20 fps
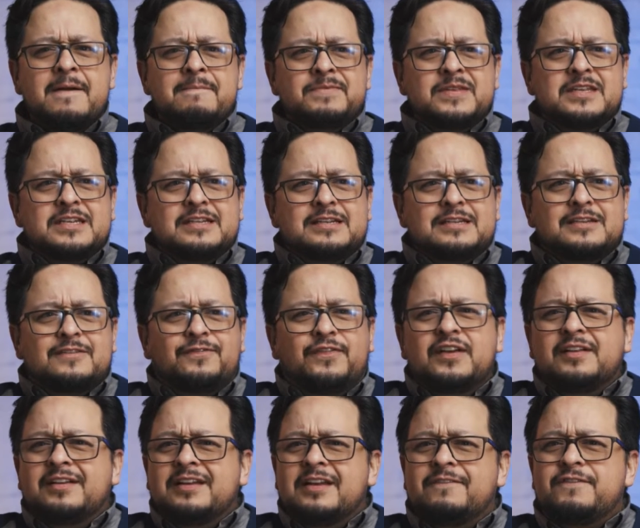this
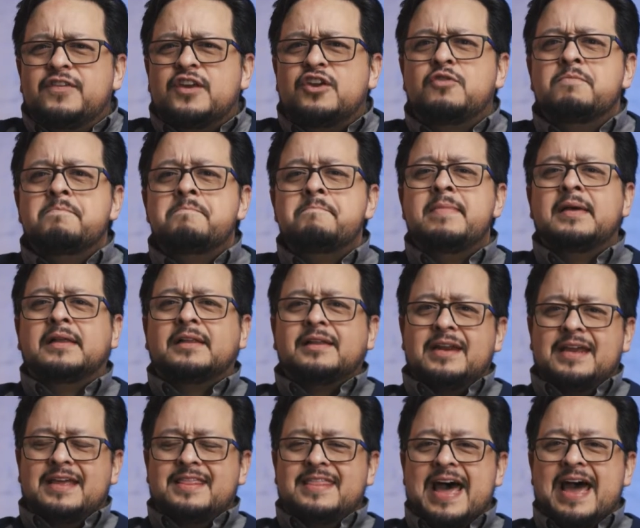feeling of
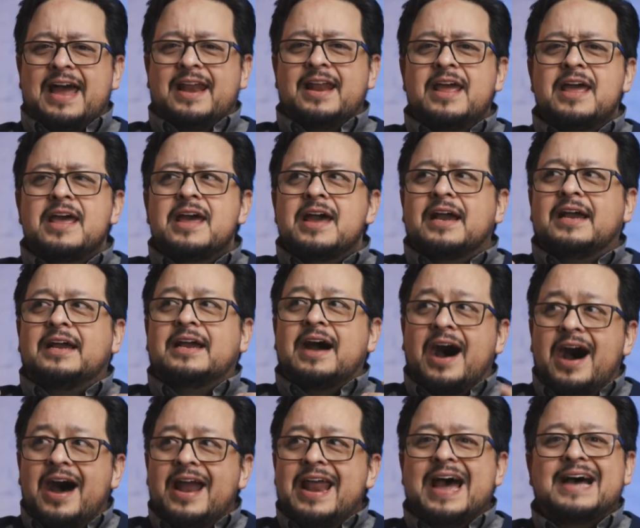humility that
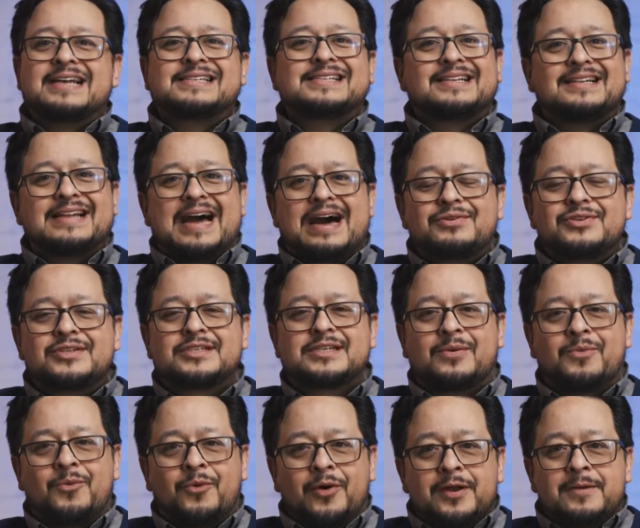God has allowed
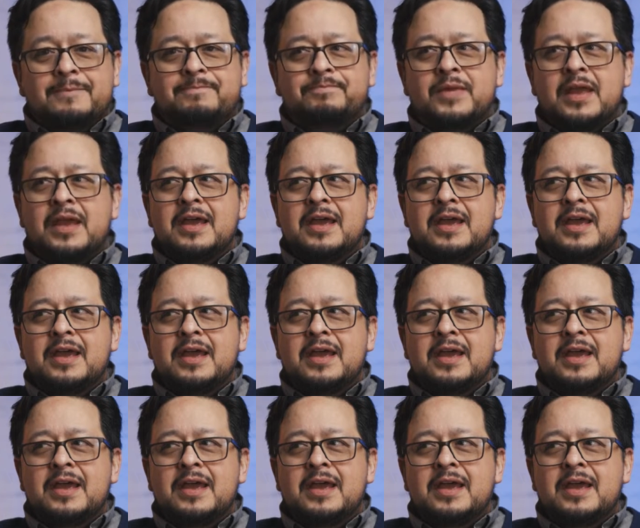someone